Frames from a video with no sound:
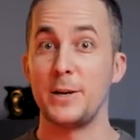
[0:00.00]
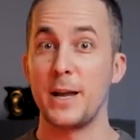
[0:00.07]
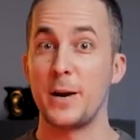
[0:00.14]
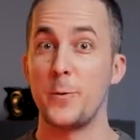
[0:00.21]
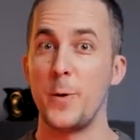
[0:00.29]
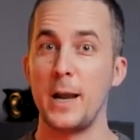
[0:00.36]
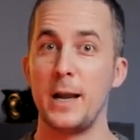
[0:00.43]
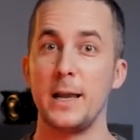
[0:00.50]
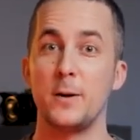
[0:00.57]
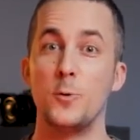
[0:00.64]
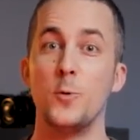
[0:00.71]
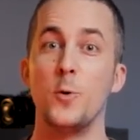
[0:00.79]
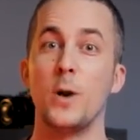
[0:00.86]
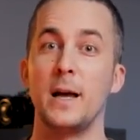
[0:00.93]
They are really
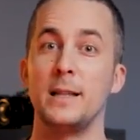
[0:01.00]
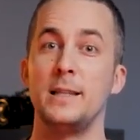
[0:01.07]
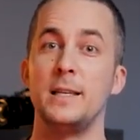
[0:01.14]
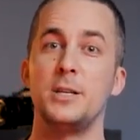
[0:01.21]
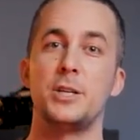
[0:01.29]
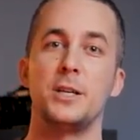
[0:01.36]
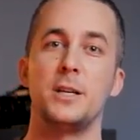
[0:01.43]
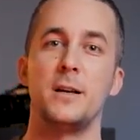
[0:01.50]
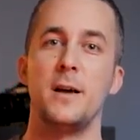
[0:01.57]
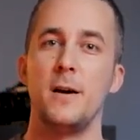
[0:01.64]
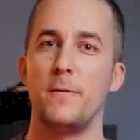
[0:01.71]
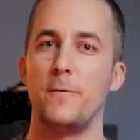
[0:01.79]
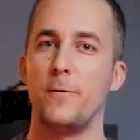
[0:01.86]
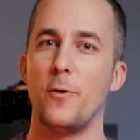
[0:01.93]
cool addition,
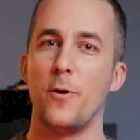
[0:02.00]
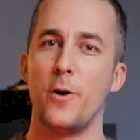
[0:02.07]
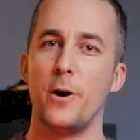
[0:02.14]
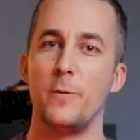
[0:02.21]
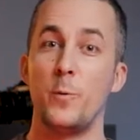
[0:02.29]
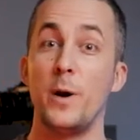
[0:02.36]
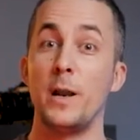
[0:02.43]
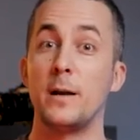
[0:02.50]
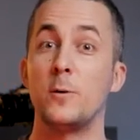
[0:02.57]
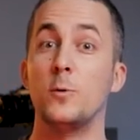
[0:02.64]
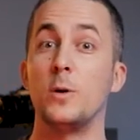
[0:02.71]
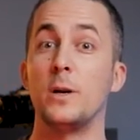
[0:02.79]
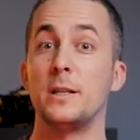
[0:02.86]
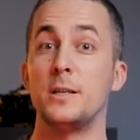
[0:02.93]
really
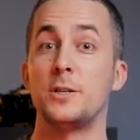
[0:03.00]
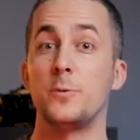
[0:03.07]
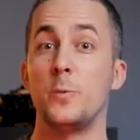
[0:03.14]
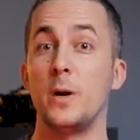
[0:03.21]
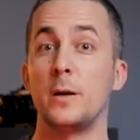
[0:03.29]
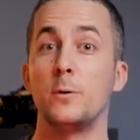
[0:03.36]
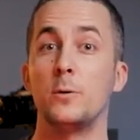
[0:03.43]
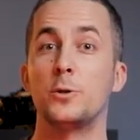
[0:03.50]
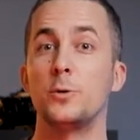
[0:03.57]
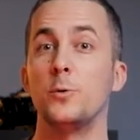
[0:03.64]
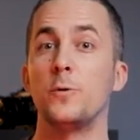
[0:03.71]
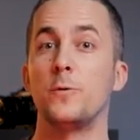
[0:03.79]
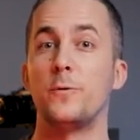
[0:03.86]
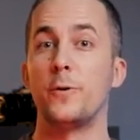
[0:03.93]
cool tool